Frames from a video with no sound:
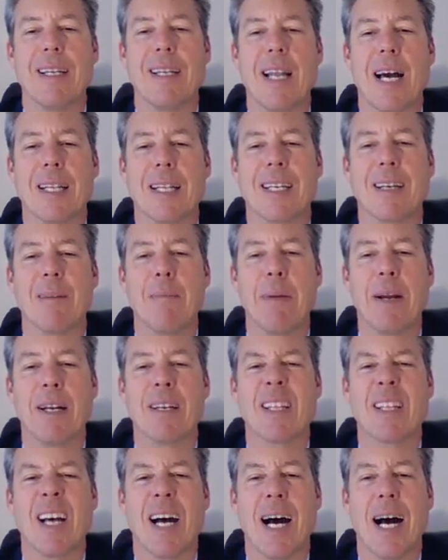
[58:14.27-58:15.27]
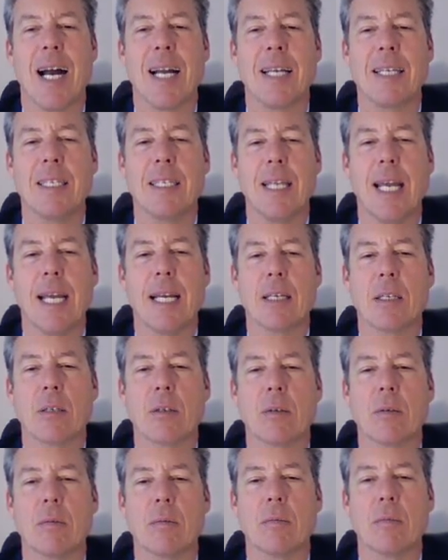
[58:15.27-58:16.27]
but not compared to the high
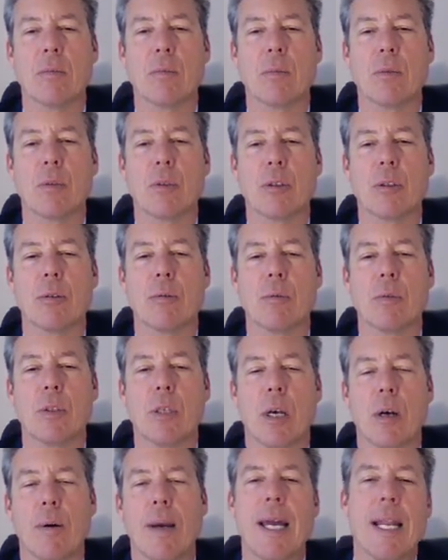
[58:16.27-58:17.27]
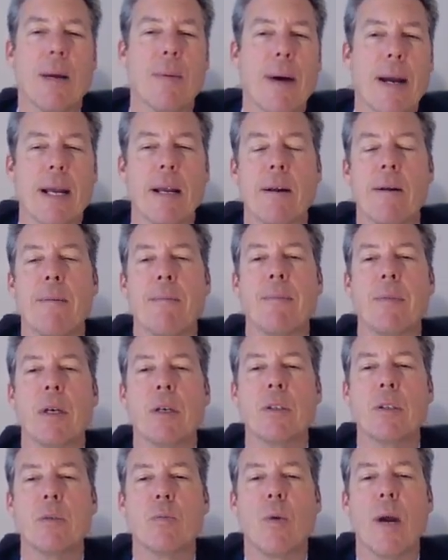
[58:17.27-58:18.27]
stakes. So anyway,
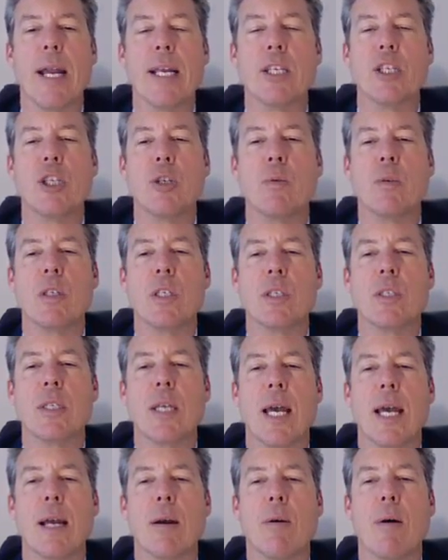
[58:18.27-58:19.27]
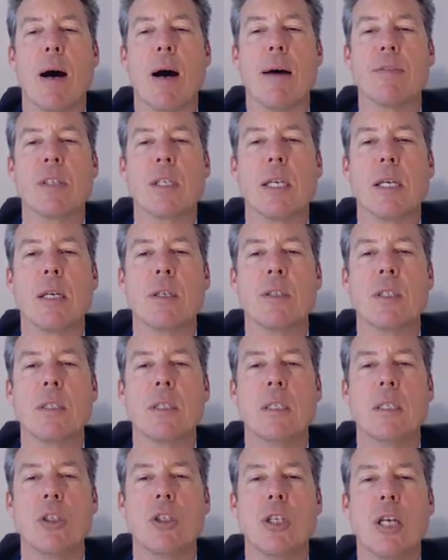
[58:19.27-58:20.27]
that's the wage, and you would just say, well, I have
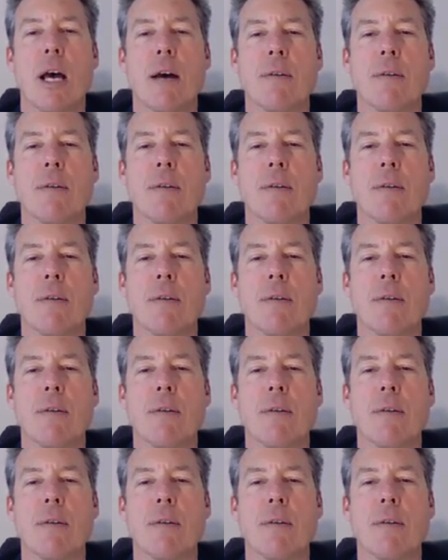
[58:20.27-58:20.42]
skills